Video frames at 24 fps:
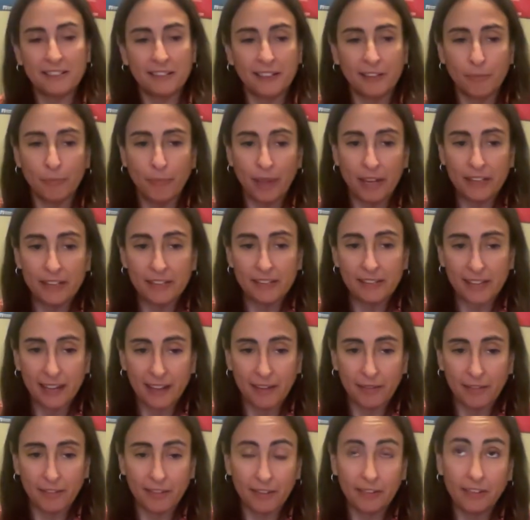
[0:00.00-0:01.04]
that makes that
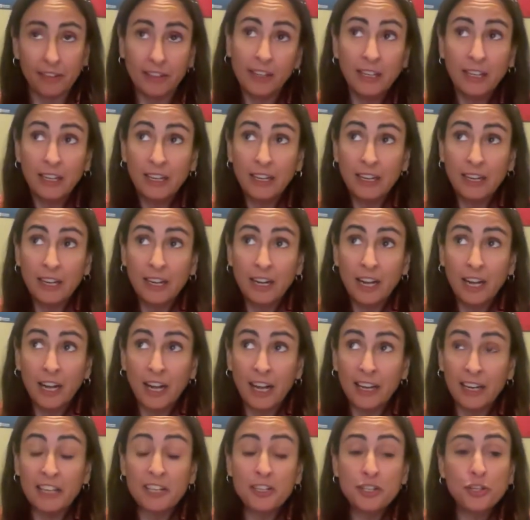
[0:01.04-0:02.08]
an
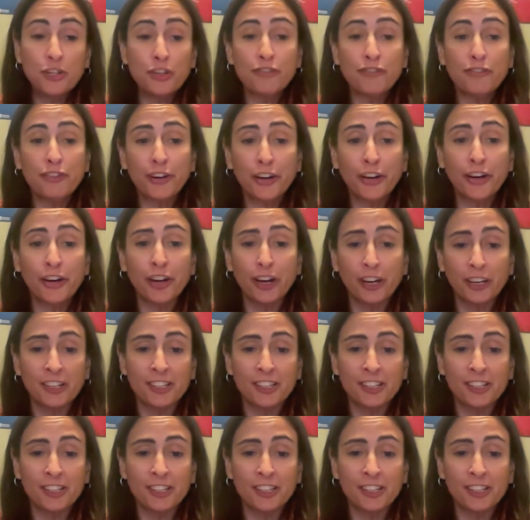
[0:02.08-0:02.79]
issue for her.